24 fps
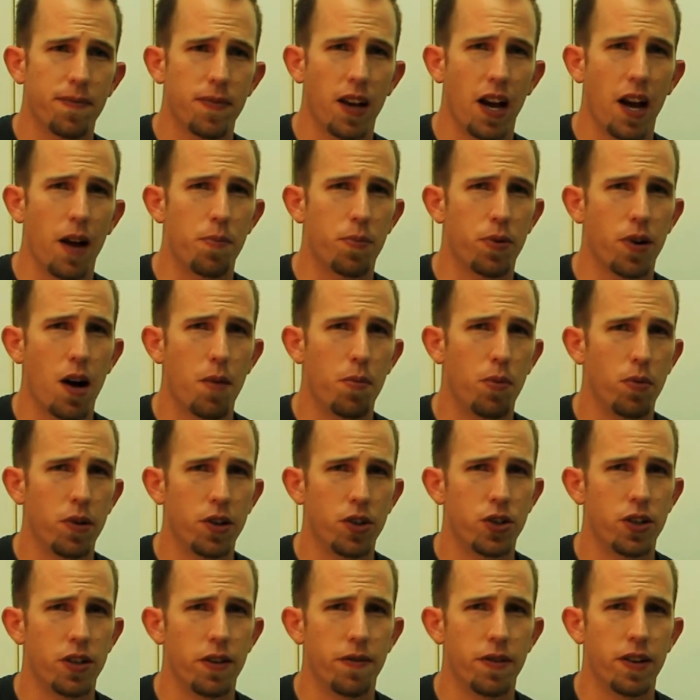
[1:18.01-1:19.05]
I probably
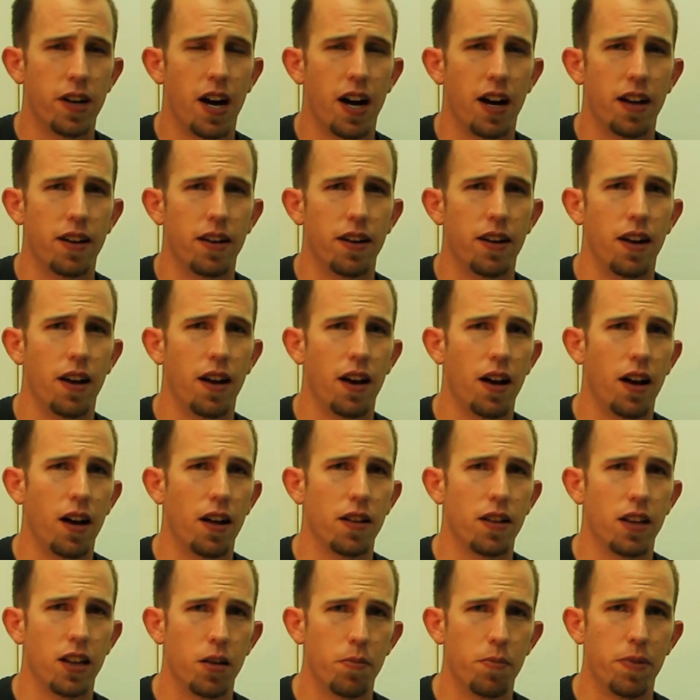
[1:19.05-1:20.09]
should have gotten a
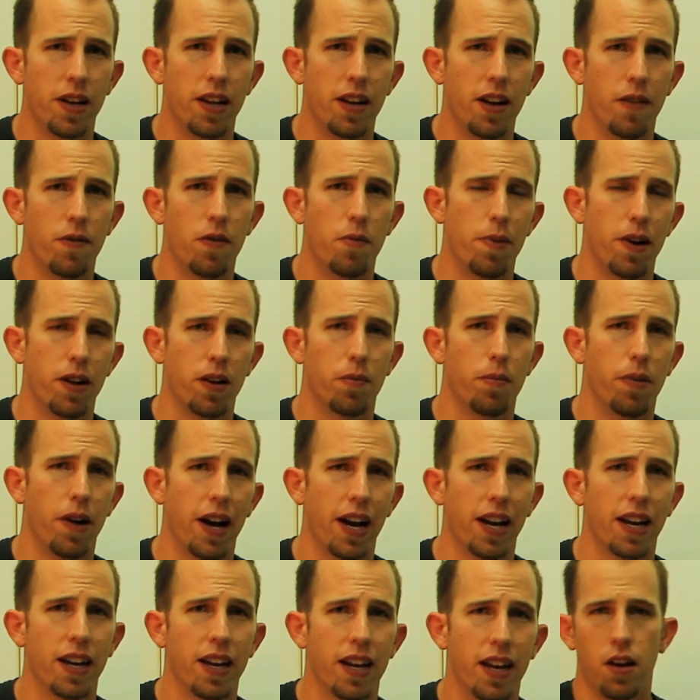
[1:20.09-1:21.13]
little bit of a better
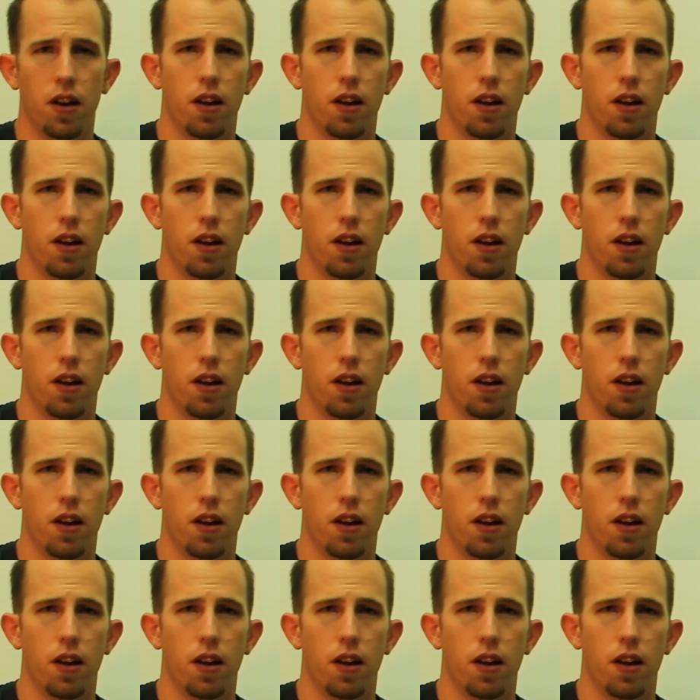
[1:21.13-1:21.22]
bike.